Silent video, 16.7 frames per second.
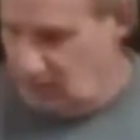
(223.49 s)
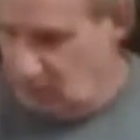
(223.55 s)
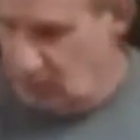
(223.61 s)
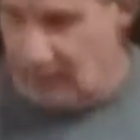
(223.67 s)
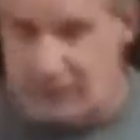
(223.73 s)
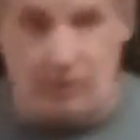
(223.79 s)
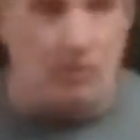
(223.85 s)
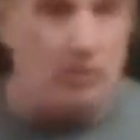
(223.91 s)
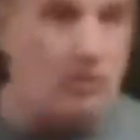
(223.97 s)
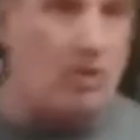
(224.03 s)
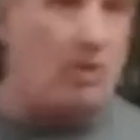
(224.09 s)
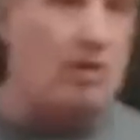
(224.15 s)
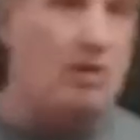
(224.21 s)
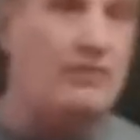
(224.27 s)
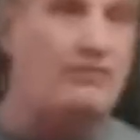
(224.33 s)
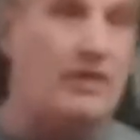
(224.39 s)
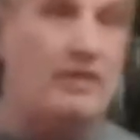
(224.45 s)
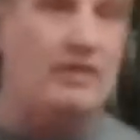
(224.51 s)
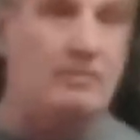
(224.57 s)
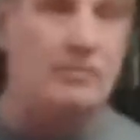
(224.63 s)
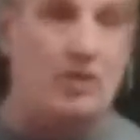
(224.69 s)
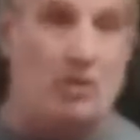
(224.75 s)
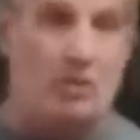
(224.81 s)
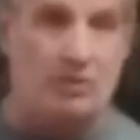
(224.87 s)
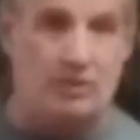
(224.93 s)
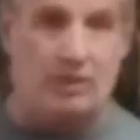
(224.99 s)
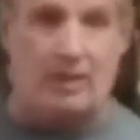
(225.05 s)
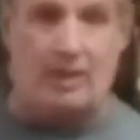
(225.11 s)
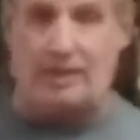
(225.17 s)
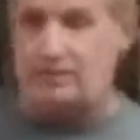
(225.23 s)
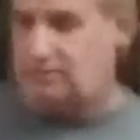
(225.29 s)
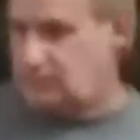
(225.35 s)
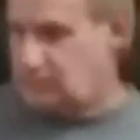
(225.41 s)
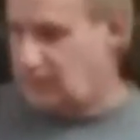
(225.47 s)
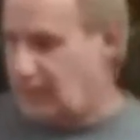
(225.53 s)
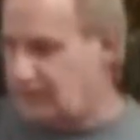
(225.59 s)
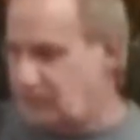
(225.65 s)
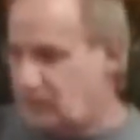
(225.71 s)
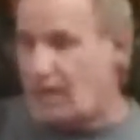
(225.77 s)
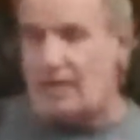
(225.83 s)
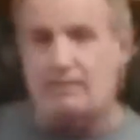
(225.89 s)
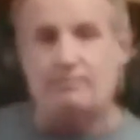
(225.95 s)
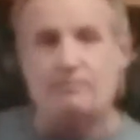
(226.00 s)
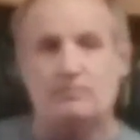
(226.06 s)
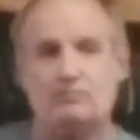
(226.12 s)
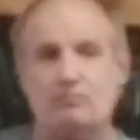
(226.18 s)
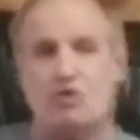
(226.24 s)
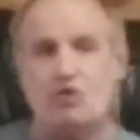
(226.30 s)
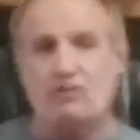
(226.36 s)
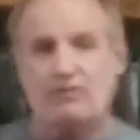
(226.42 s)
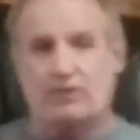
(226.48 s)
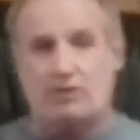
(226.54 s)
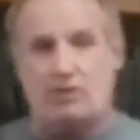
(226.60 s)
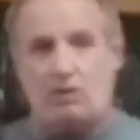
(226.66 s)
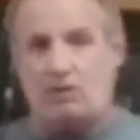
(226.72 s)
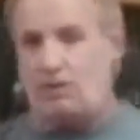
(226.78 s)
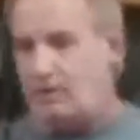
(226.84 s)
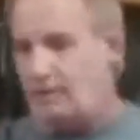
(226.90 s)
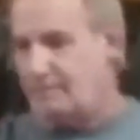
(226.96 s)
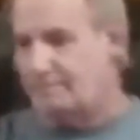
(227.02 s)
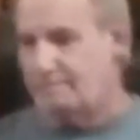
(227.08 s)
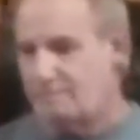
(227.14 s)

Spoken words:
when I do call, if I am calling a lot, I try to move the call.